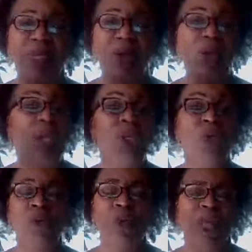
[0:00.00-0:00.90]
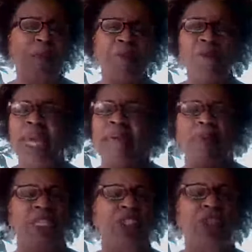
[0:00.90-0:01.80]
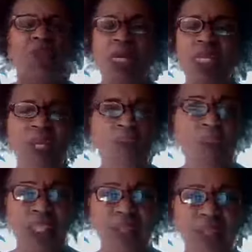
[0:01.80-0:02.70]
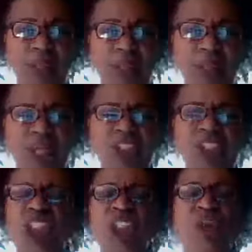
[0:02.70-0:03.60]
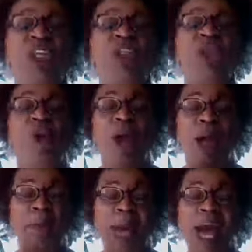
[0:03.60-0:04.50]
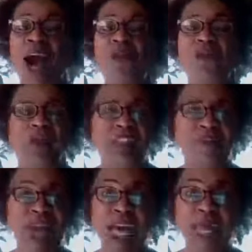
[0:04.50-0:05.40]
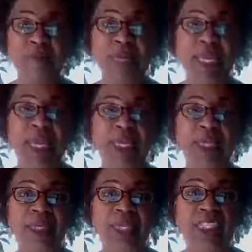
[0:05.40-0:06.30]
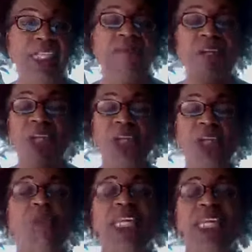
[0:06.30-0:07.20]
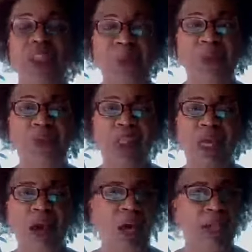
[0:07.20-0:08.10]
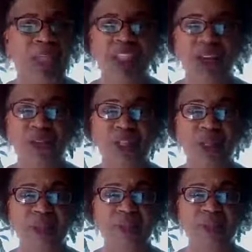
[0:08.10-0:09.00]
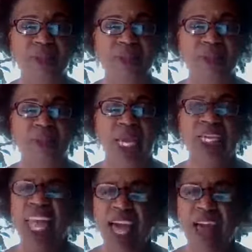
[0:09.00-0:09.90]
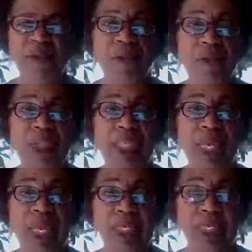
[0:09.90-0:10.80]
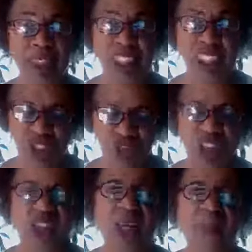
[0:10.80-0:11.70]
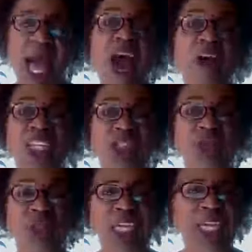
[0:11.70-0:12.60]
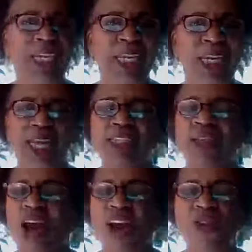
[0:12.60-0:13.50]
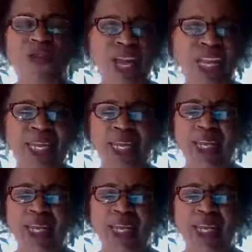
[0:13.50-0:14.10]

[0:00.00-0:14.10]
what you may be struggling with, just know that you are a powerful divine being that's having a human experience on this earth. And everything, the strength and the power that you need is already